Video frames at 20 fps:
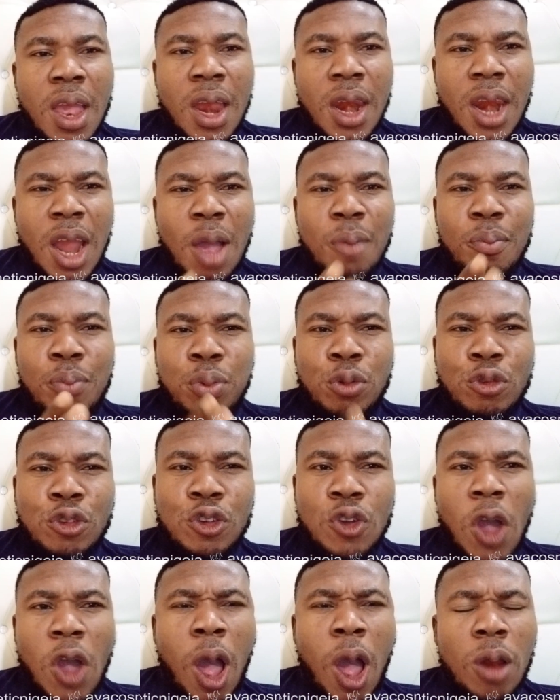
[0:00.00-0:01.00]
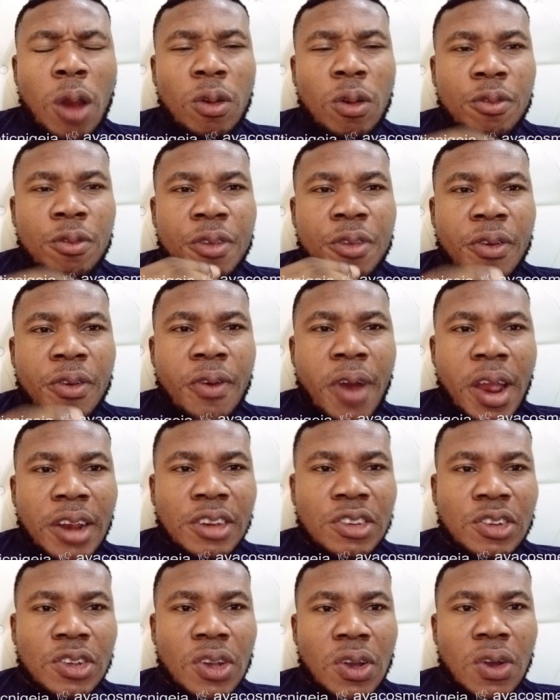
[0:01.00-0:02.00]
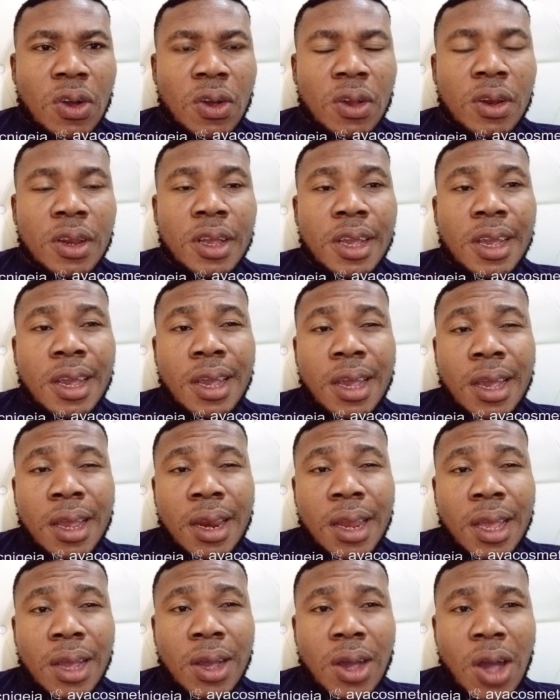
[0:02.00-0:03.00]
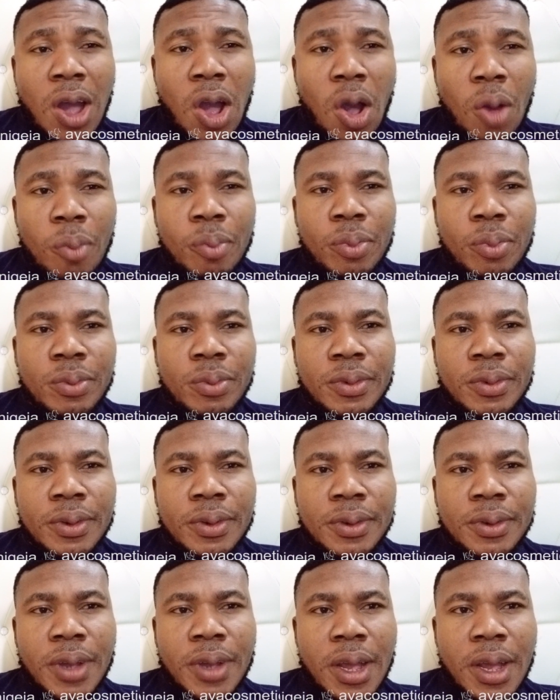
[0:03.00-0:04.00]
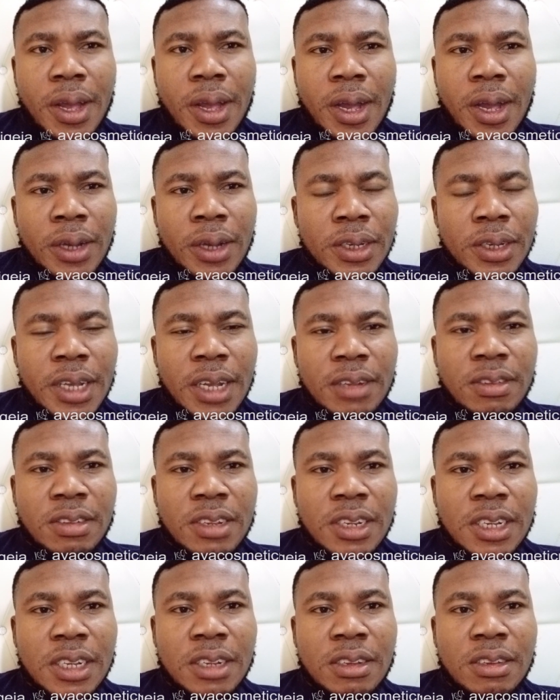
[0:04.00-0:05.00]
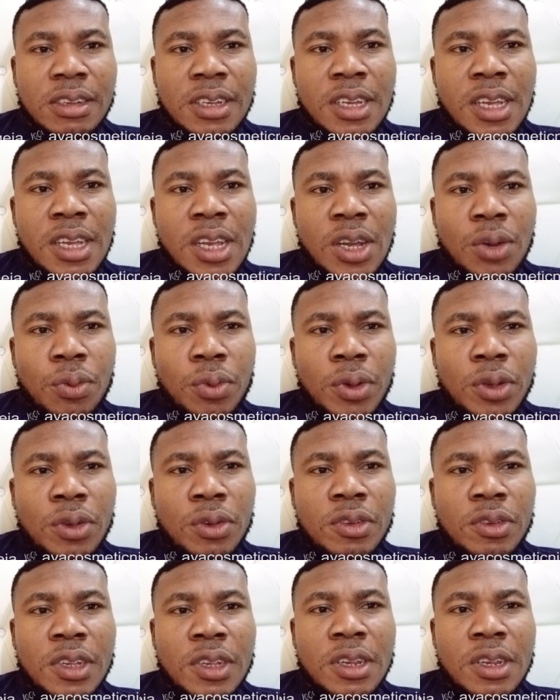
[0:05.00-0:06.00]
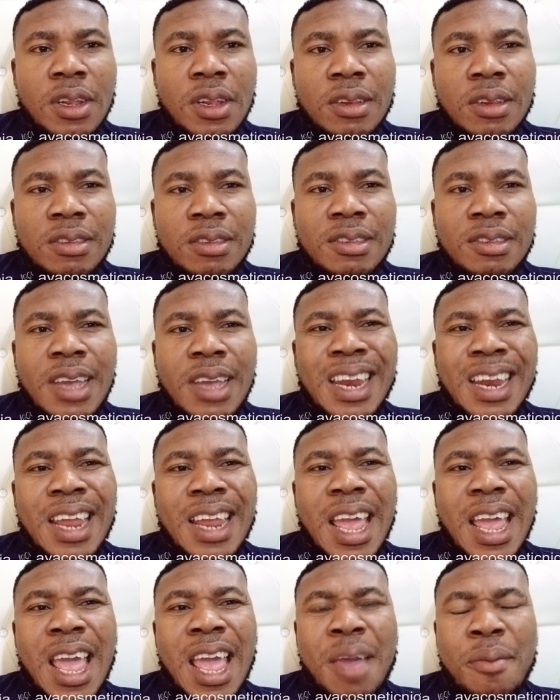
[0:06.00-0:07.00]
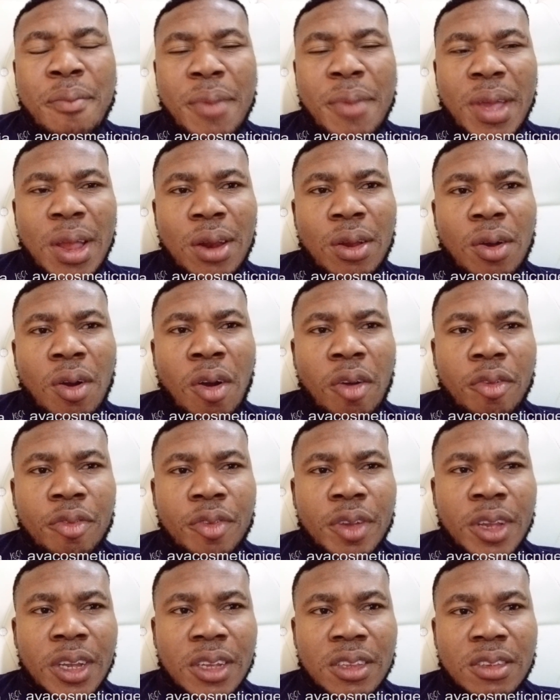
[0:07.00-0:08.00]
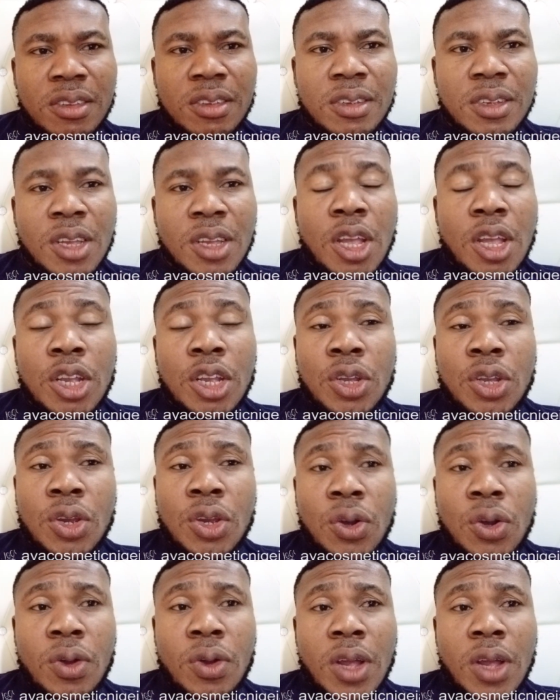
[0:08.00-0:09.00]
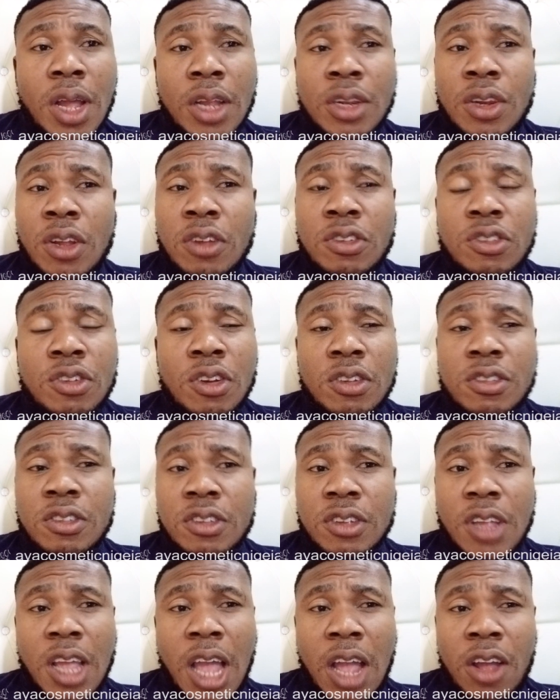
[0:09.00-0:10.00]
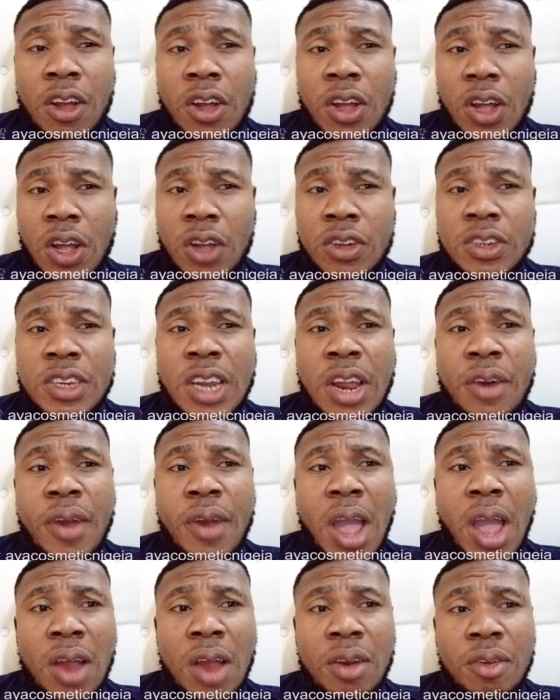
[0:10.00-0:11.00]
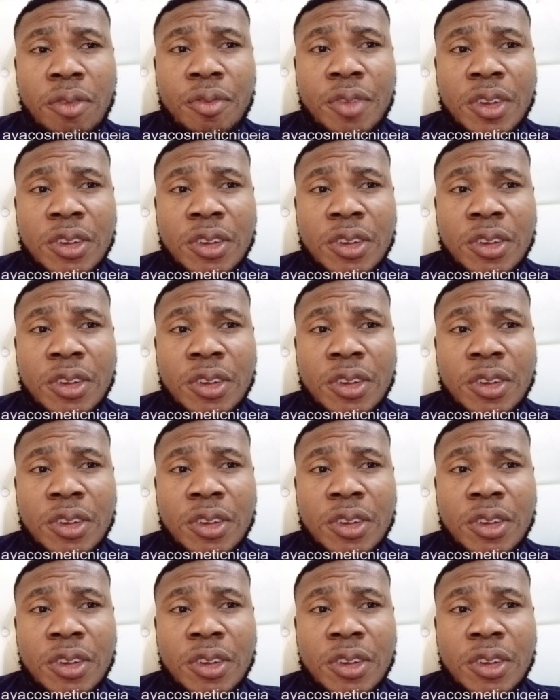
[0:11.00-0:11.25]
Now put your aloe vera gel in a cup. Are you getting it? We're using 10 ml of it. You know, not just ordinary aloe